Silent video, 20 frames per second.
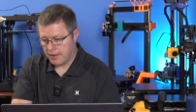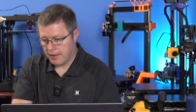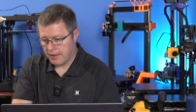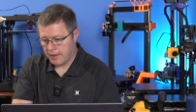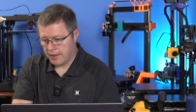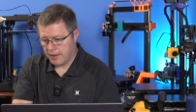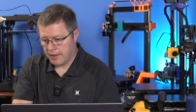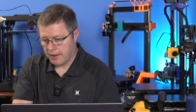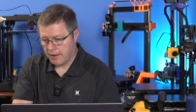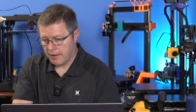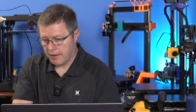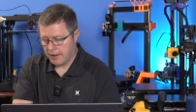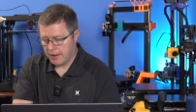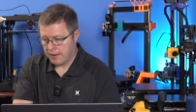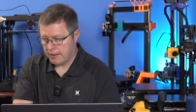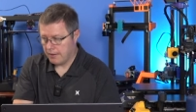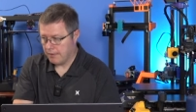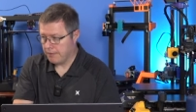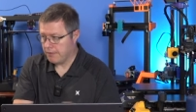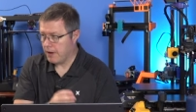uh,
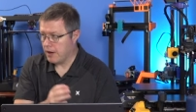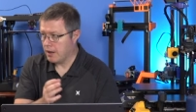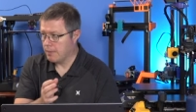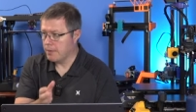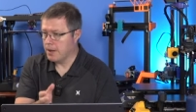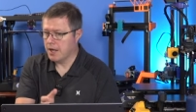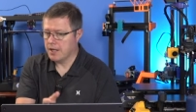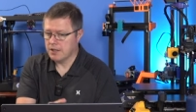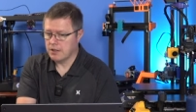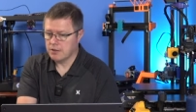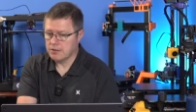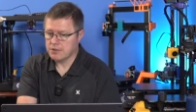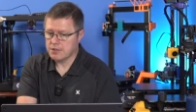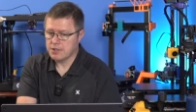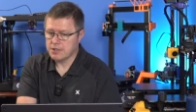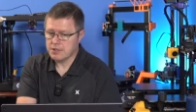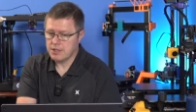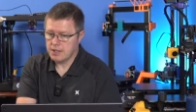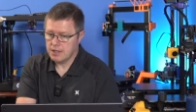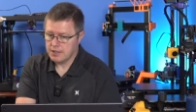and a friend of mine
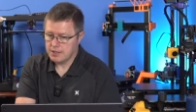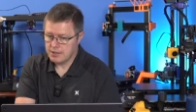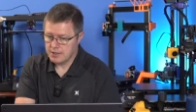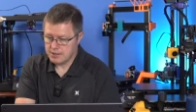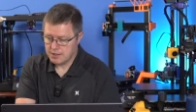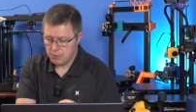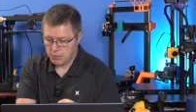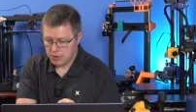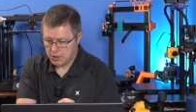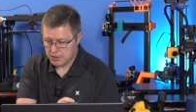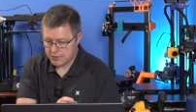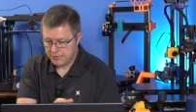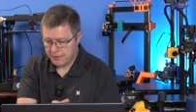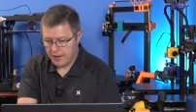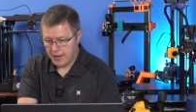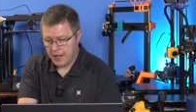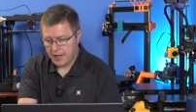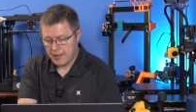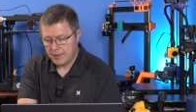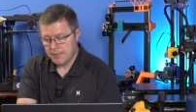uses and he says it works
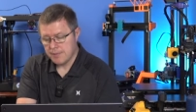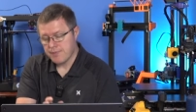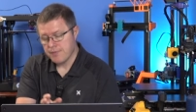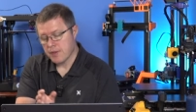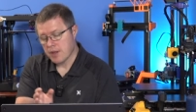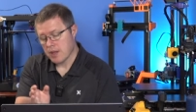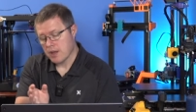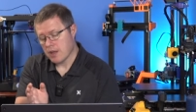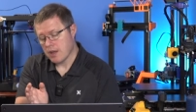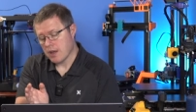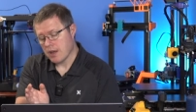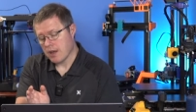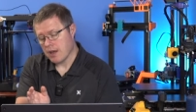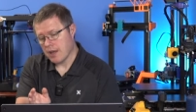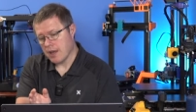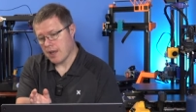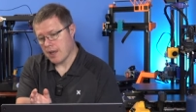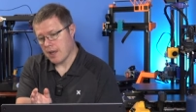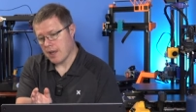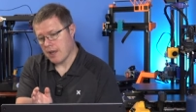fine
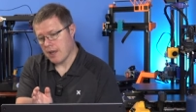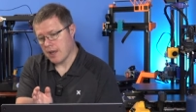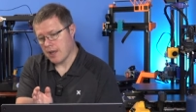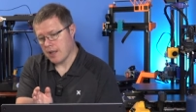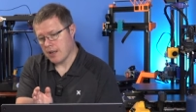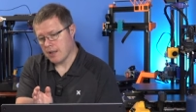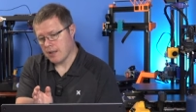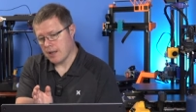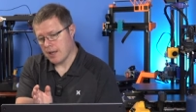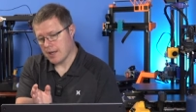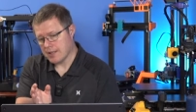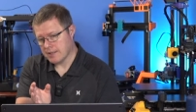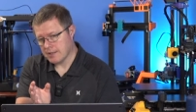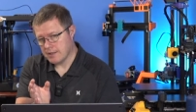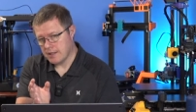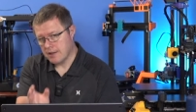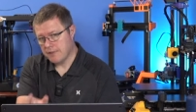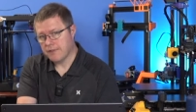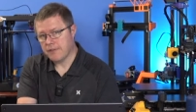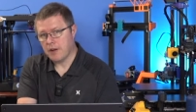and it has a
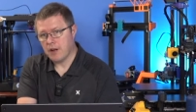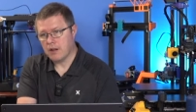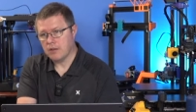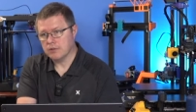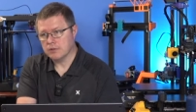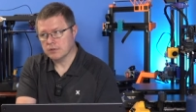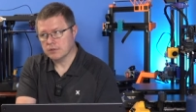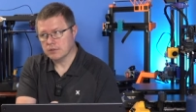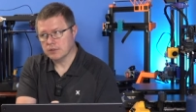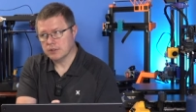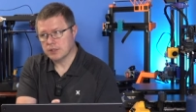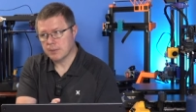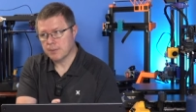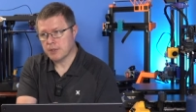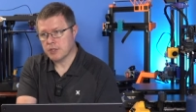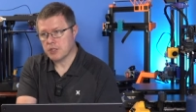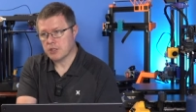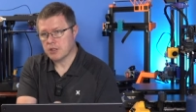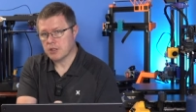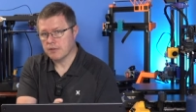default
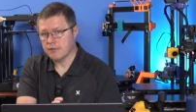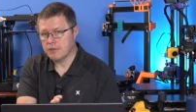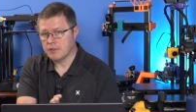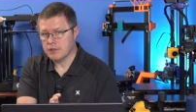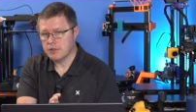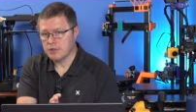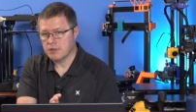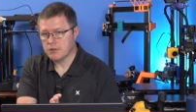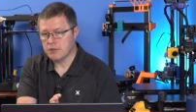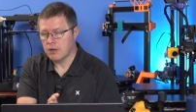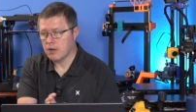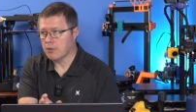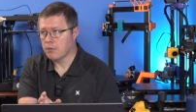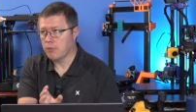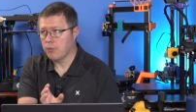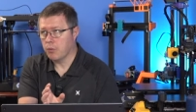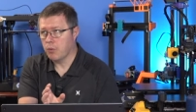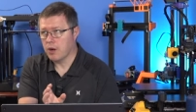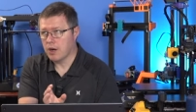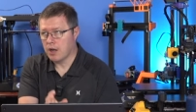temperature of two or
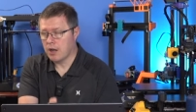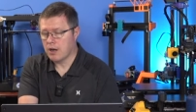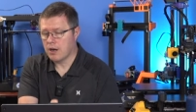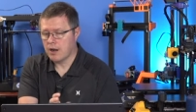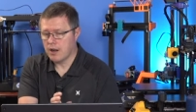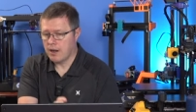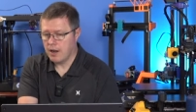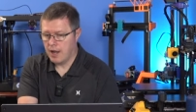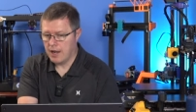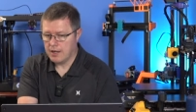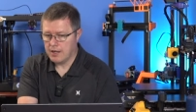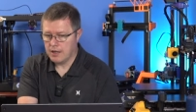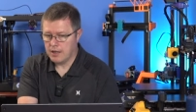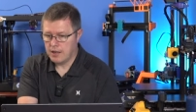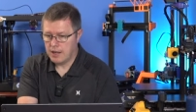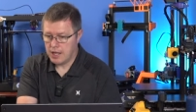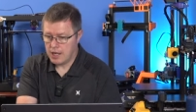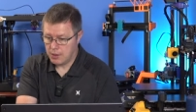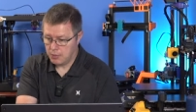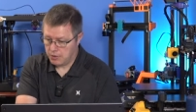190
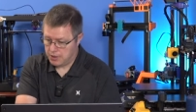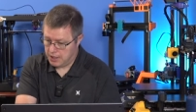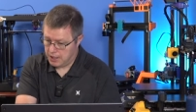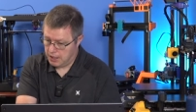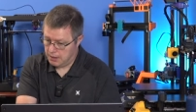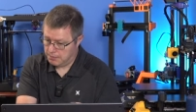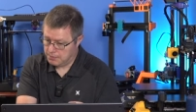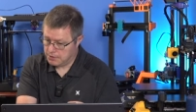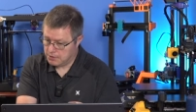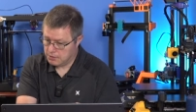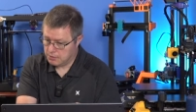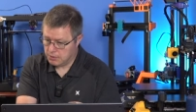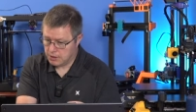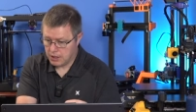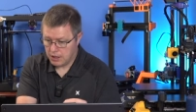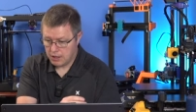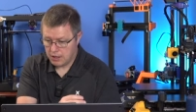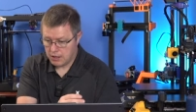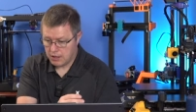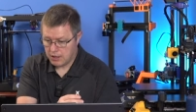and it will heat up to
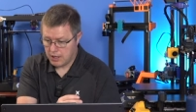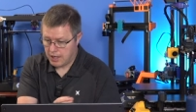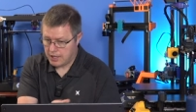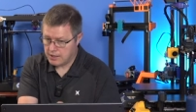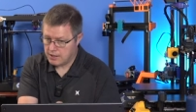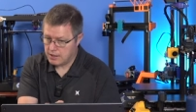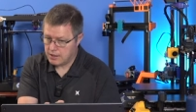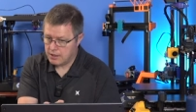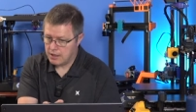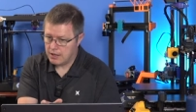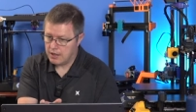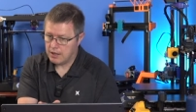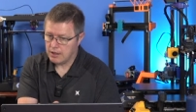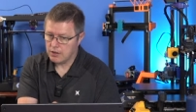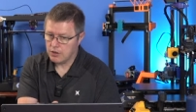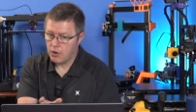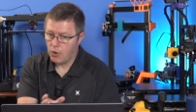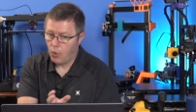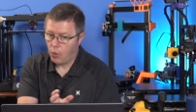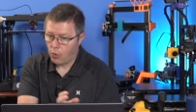190 and
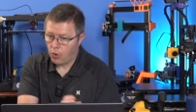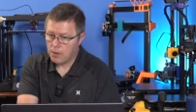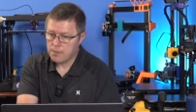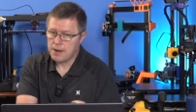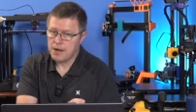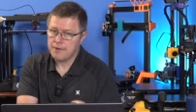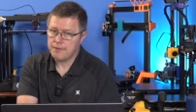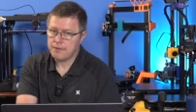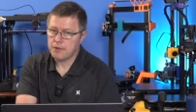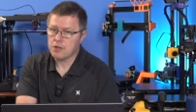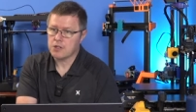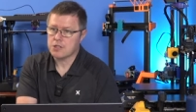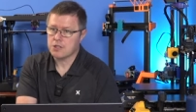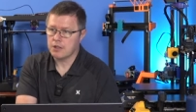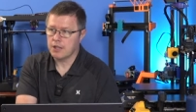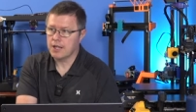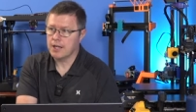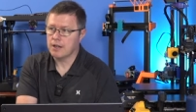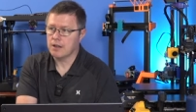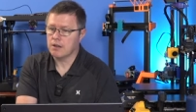ignore my first
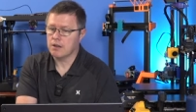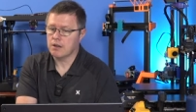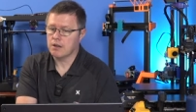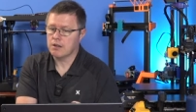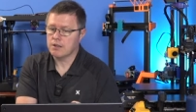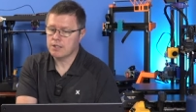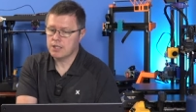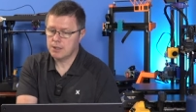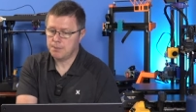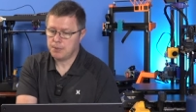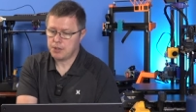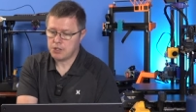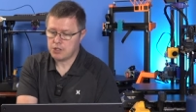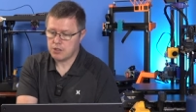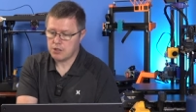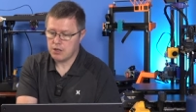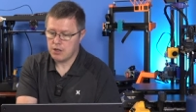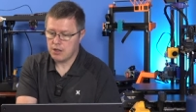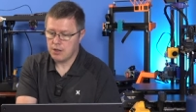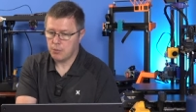layer
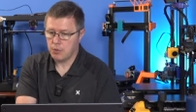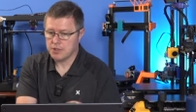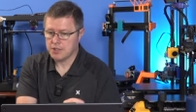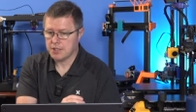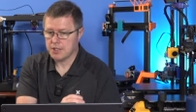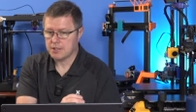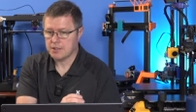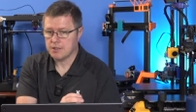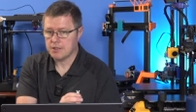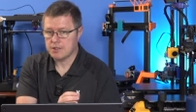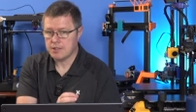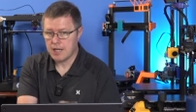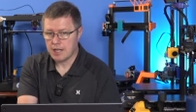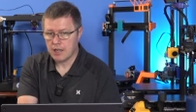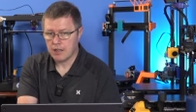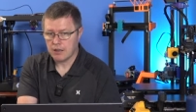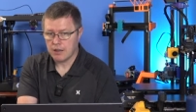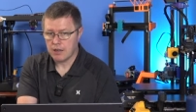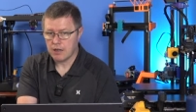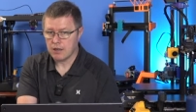temperature. And then once it gets to the
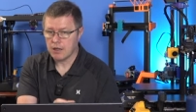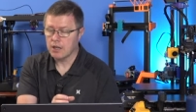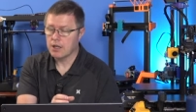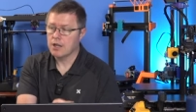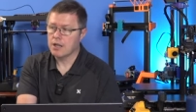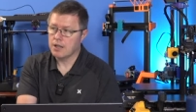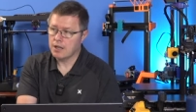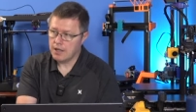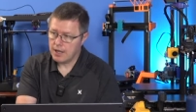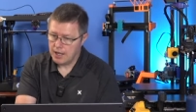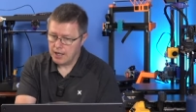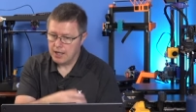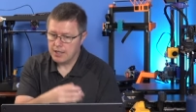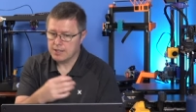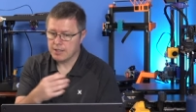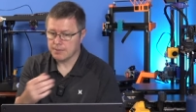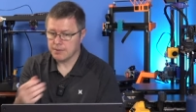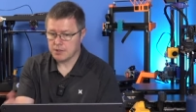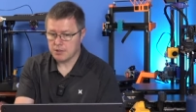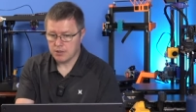second layer, it heats
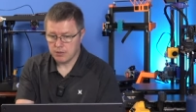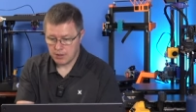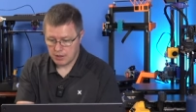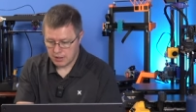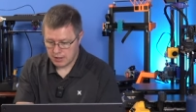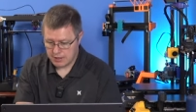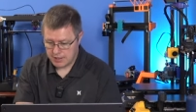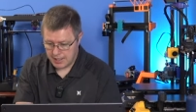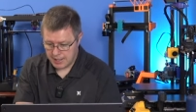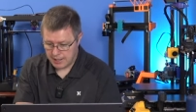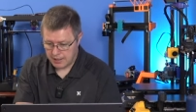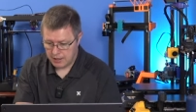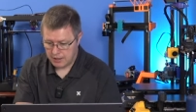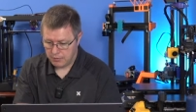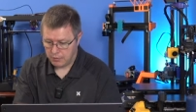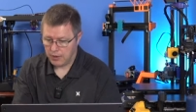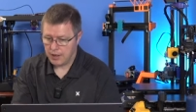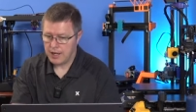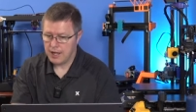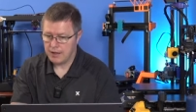up to 210
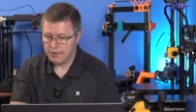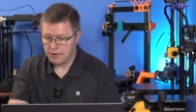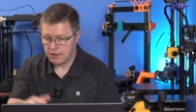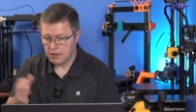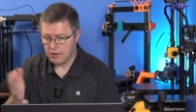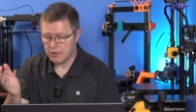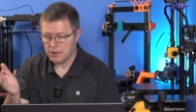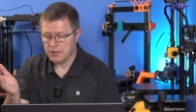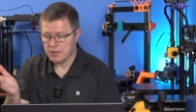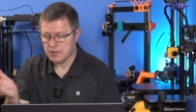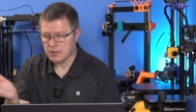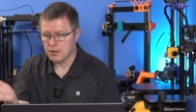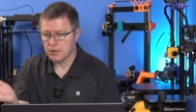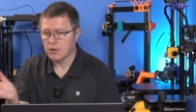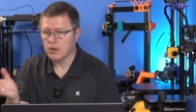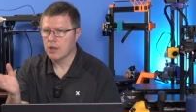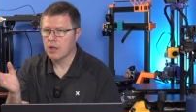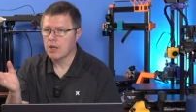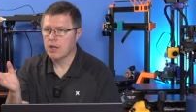where I have it going. So